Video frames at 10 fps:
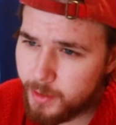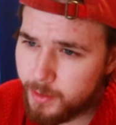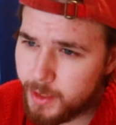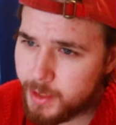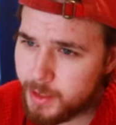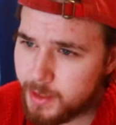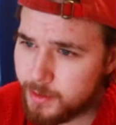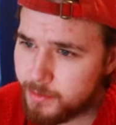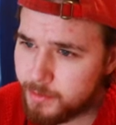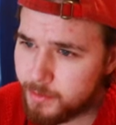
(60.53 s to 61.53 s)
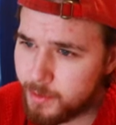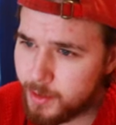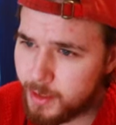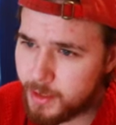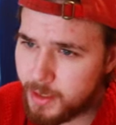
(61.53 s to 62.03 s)
this.
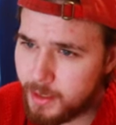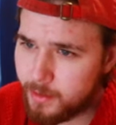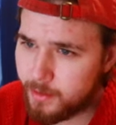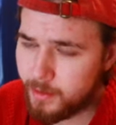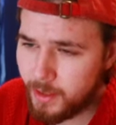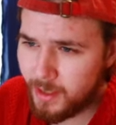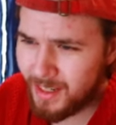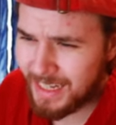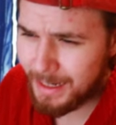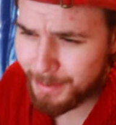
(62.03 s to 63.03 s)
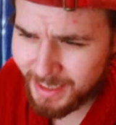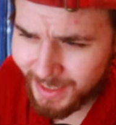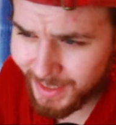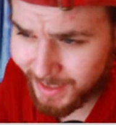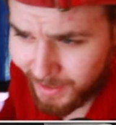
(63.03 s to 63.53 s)
Because then, I mean,
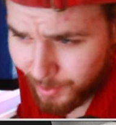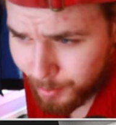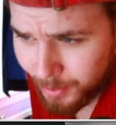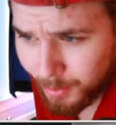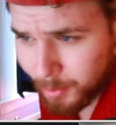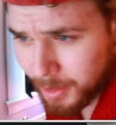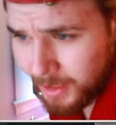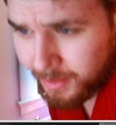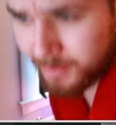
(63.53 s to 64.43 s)
taking here probably